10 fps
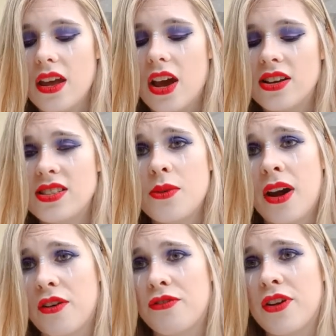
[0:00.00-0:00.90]
I still
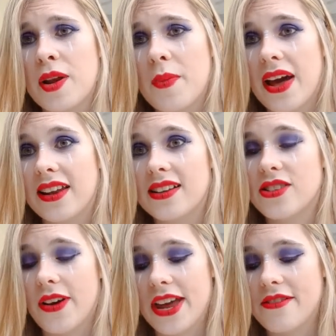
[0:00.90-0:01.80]
have really bad
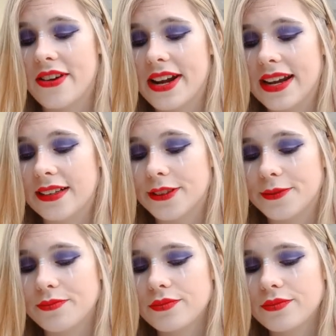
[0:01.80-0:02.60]
anxiety right now.